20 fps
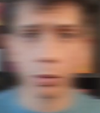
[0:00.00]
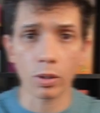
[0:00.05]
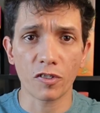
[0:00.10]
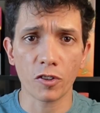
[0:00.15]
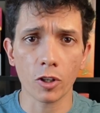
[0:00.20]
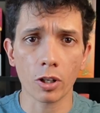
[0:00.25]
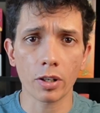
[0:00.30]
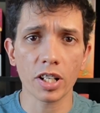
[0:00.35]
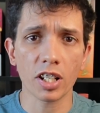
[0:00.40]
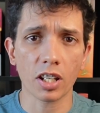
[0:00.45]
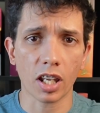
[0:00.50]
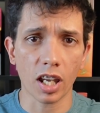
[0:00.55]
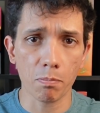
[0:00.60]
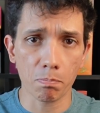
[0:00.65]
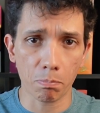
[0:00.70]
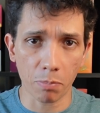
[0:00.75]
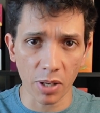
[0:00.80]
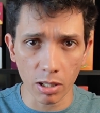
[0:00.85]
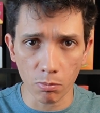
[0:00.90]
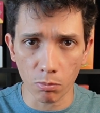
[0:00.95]
if you're in
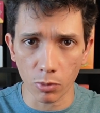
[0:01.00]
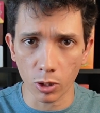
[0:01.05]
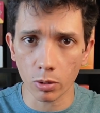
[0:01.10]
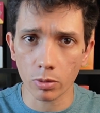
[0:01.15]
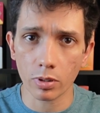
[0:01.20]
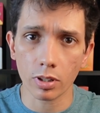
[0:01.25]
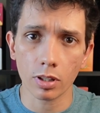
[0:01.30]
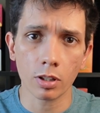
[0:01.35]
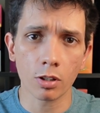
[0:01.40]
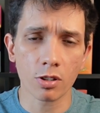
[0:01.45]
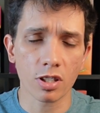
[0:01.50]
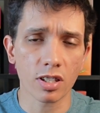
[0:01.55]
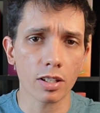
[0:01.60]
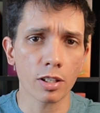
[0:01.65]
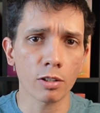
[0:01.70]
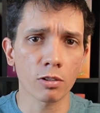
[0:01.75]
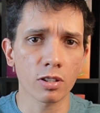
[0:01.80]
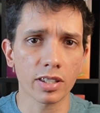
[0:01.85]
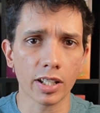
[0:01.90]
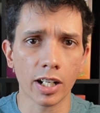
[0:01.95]
campaign mode,
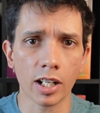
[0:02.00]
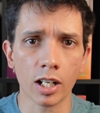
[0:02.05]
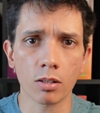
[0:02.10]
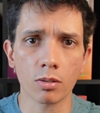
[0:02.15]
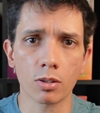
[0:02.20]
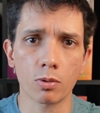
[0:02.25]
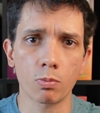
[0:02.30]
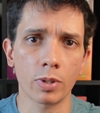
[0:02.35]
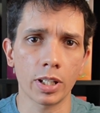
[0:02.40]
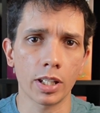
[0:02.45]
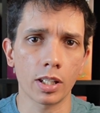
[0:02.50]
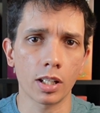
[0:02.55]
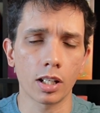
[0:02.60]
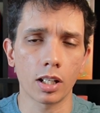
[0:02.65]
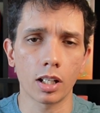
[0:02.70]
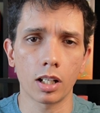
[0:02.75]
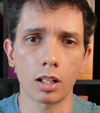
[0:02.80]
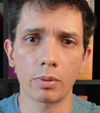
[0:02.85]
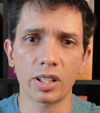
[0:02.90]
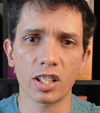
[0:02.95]
you'll start out with
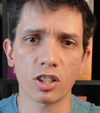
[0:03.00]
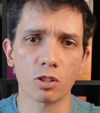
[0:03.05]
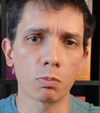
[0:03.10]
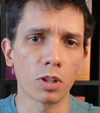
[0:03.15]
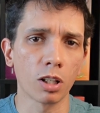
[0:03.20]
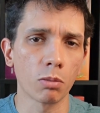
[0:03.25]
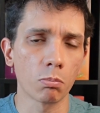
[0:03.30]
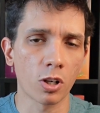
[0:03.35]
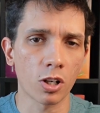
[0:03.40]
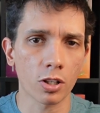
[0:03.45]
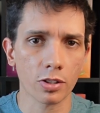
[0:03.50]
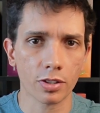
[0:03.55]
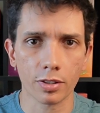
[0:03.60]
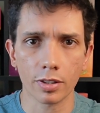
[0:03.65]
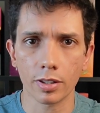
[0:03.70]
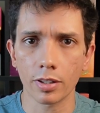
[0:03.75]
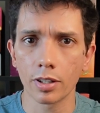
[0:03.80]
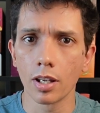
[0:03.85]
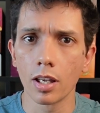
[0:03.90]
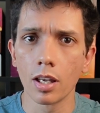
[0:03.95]
a small
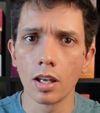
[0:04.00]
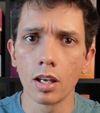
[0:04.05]
monster,